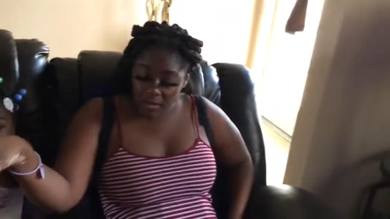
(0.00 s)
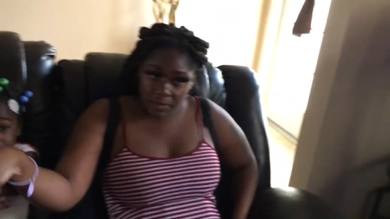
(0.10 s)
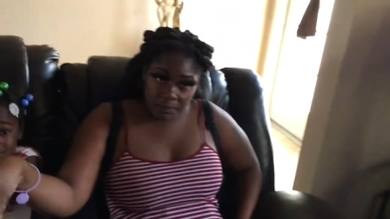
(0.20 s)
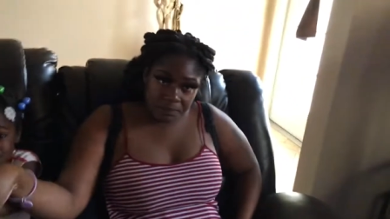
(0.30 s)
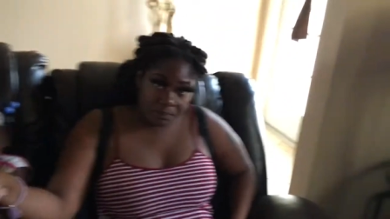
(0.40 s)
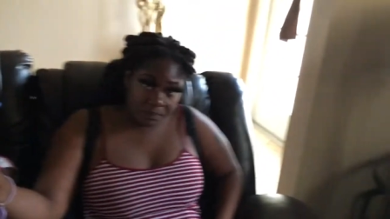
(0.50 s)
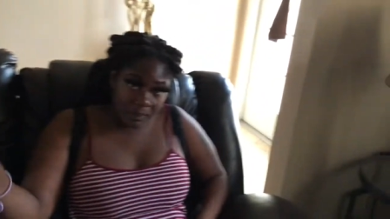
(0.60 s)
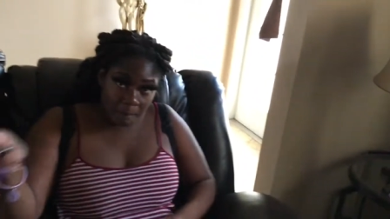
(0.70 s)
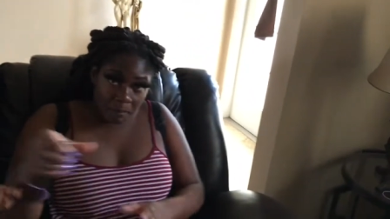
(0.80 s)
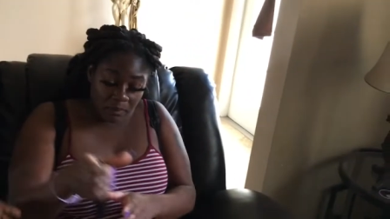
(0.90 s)
uh.
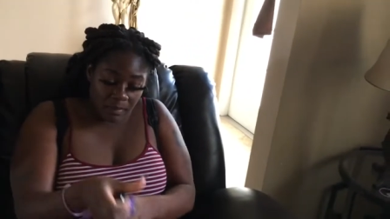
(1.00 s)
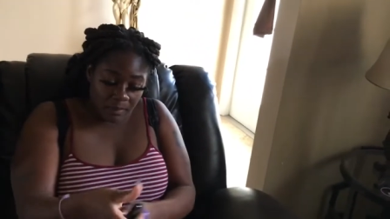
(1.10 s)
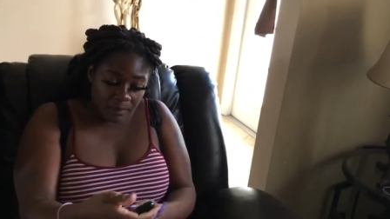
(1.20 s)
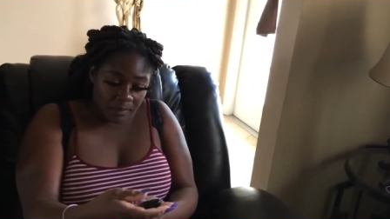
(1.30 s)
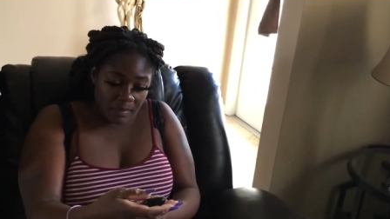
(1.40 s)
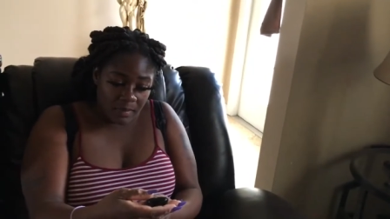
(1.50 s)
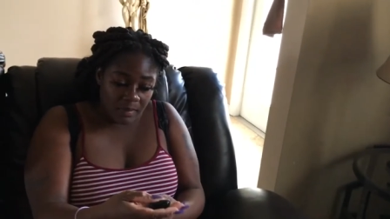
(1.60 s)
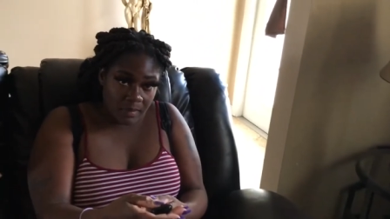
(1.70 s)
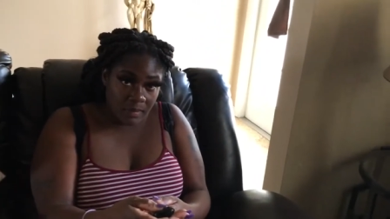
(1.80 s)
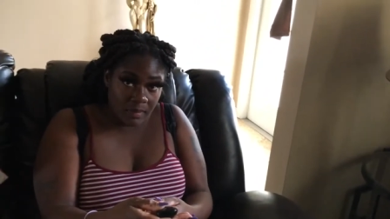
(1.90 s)
That's
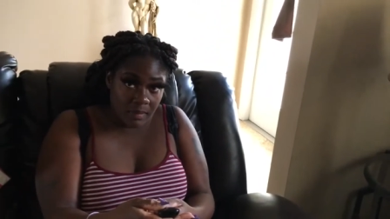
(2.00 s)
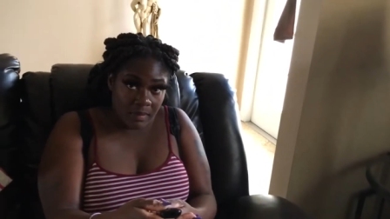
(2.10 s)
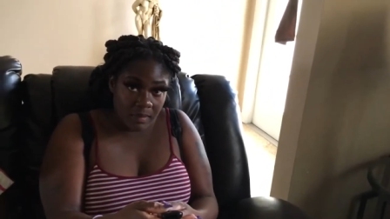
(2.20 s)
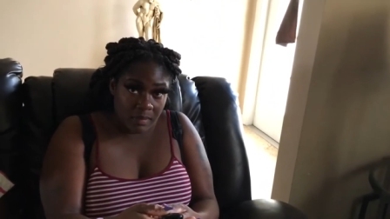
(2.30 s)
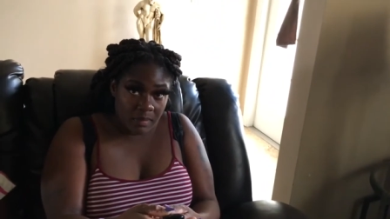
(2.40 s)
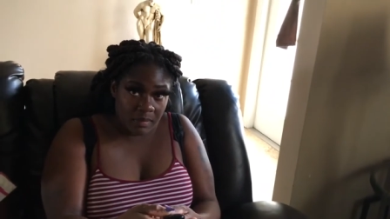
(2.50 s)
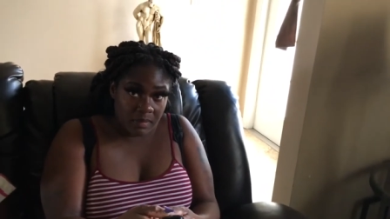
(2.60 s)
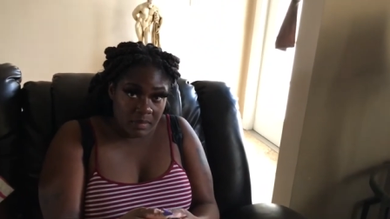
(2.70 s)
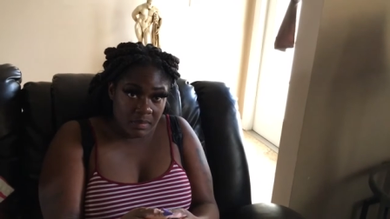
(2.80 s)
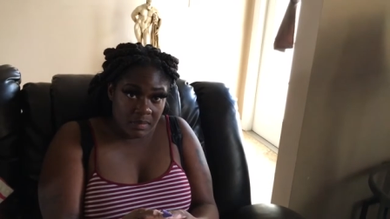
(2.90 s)
funny, real.
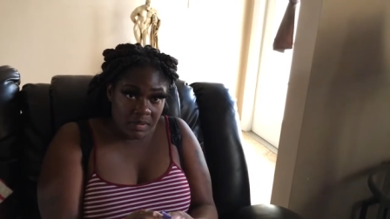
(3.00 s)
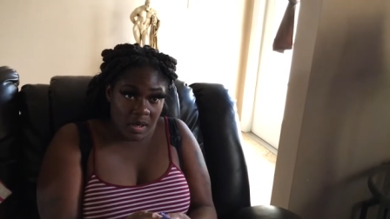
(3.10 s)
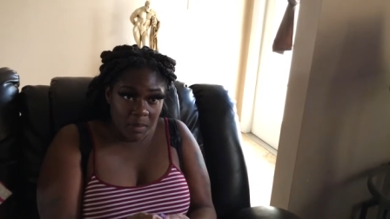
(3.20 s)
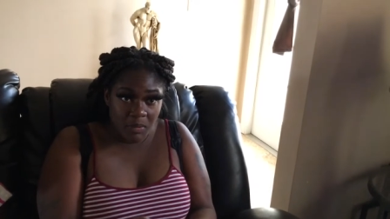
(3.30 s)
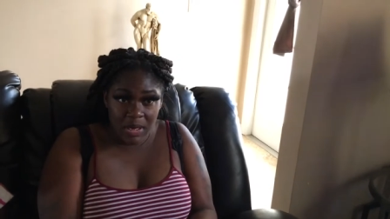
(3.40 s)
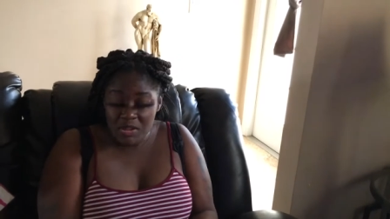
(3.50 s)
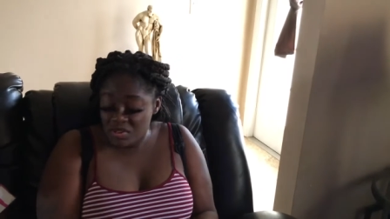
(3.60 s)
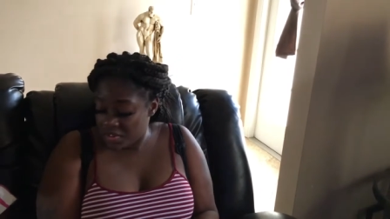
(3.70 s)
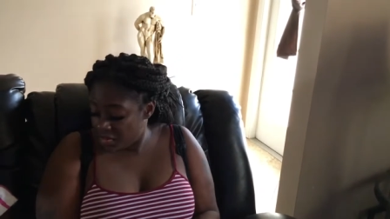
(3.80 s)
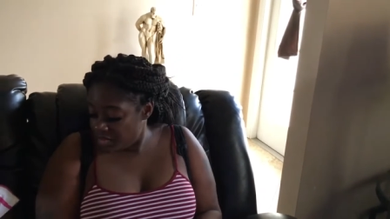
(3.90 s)
Yeah, but why you
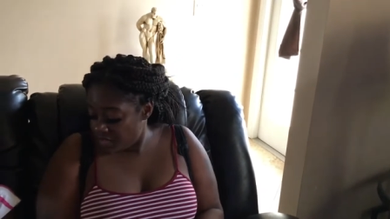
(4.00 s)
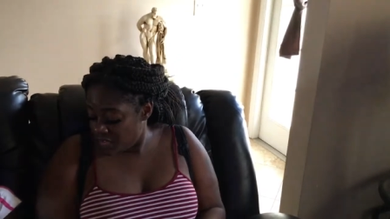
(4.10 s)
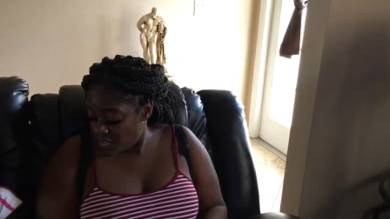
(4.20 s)
turning the TV